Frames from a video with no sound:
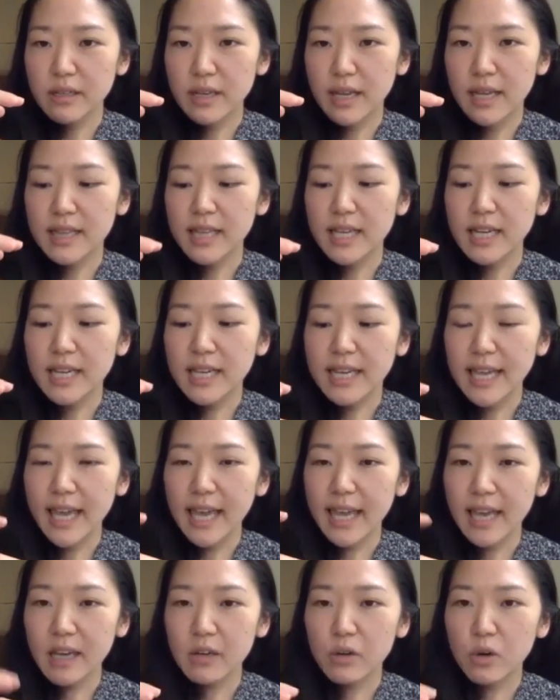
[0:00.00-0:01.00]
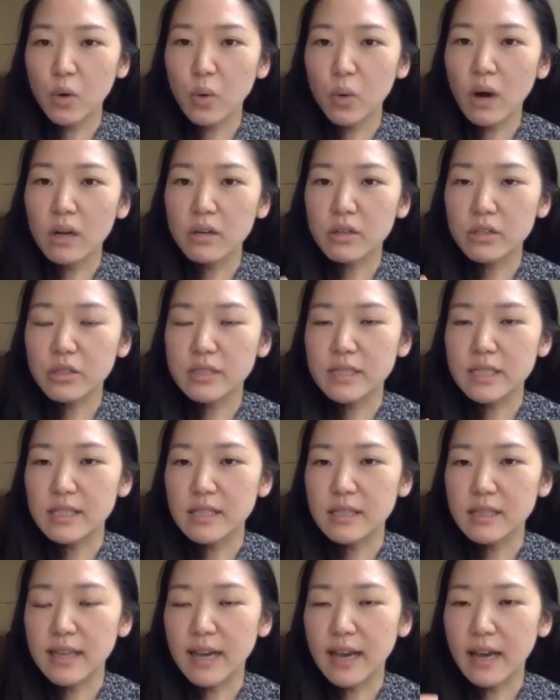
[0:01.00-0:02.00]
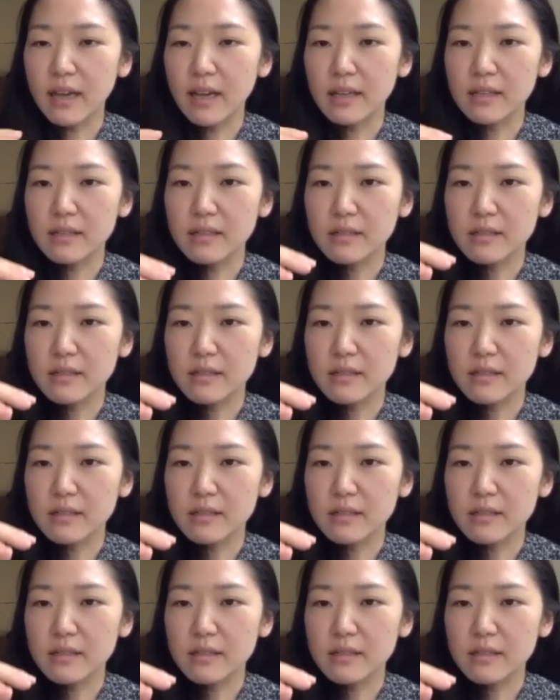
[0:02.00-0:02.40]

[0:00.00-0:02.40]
And then it can't go underneath that